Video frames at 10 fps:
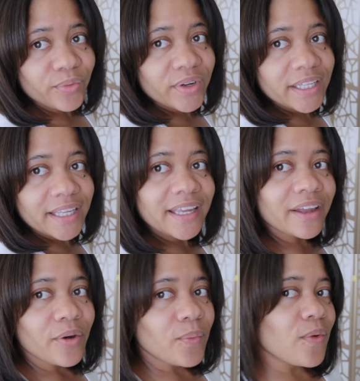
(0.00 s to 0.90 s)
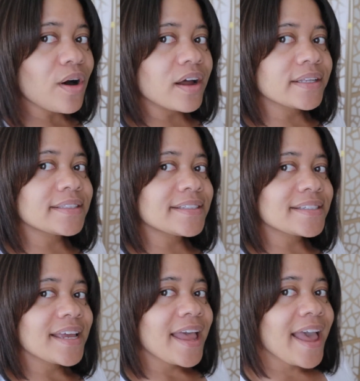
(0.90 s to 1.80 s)
really
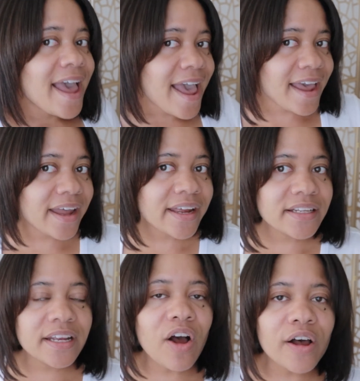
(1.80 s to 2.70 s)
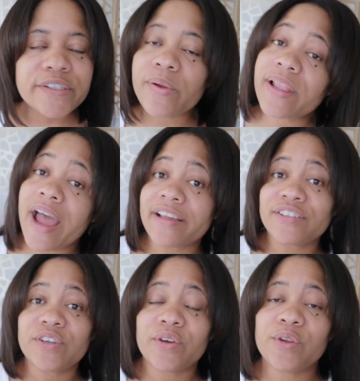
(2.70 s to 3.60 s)
want. And it also
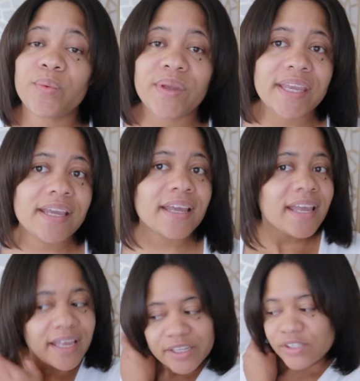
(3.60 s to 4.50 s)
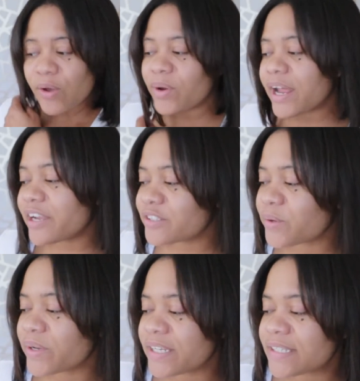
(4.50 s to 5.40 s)
lasts during the week. So what I
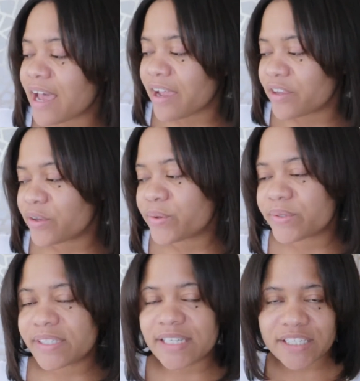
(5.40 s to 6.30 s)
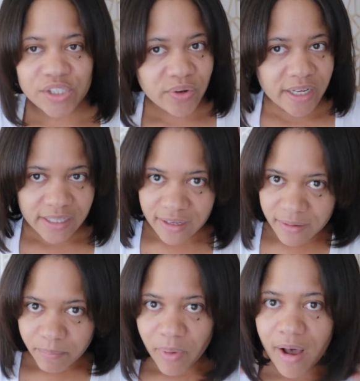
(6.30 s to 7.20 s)
do is I use the
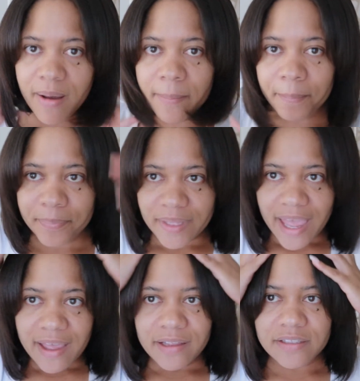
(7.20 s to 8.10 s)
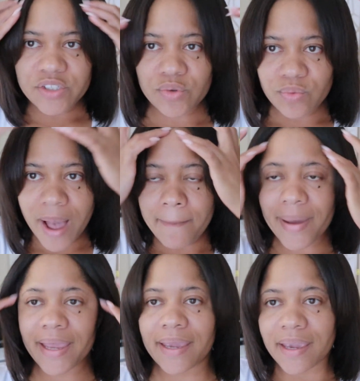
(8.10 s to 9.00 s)
straightening balm to wrap
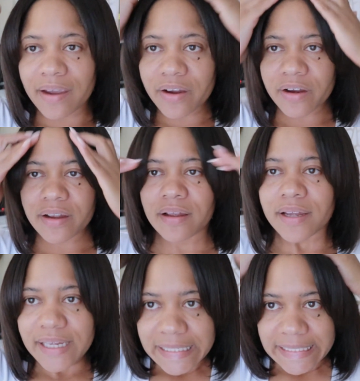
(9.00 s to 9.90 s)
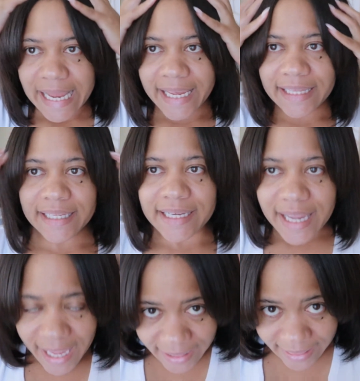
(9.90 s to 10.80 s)
my hair
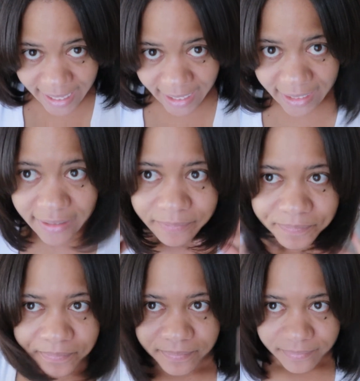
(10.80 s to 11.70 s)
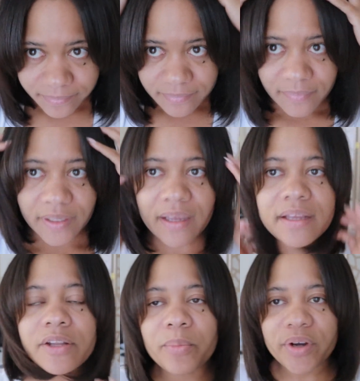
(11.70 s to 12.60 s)
nightly, and then
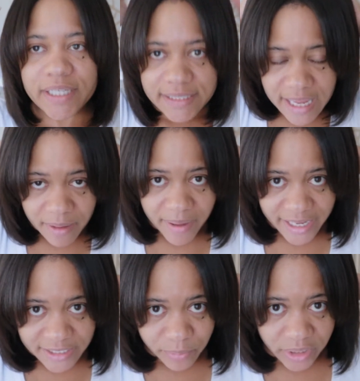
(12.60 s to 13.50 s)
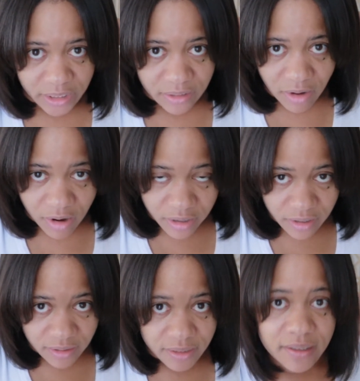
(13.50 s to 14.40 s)
in the morning time I spray the
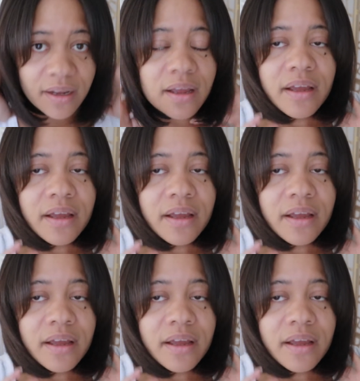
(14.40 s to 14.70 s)
argan